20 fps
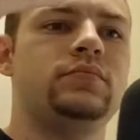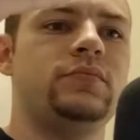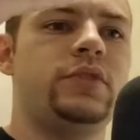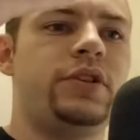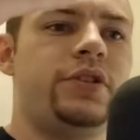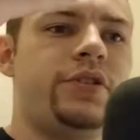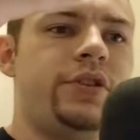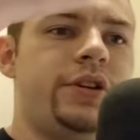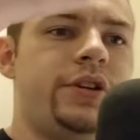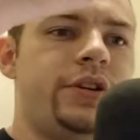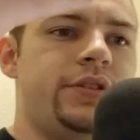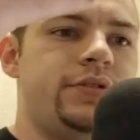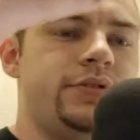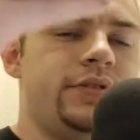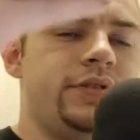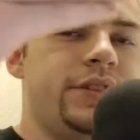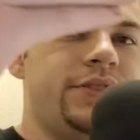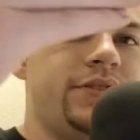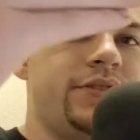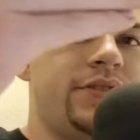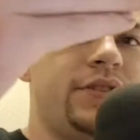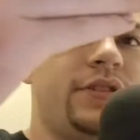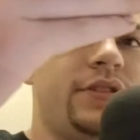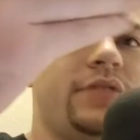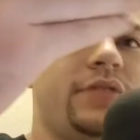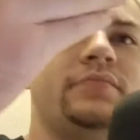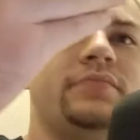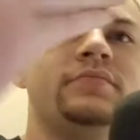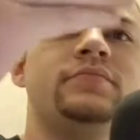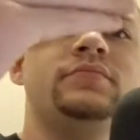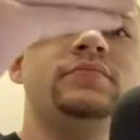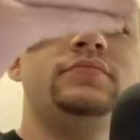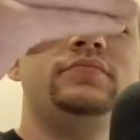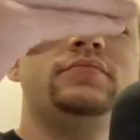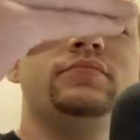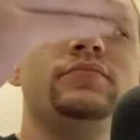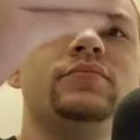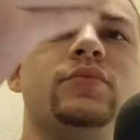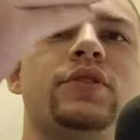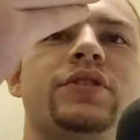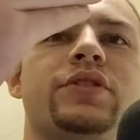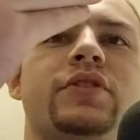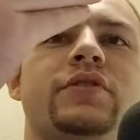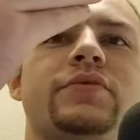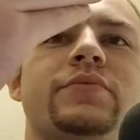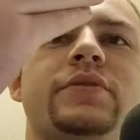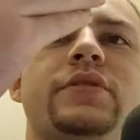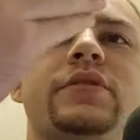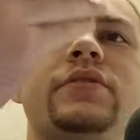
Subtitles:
alright, let's see what this one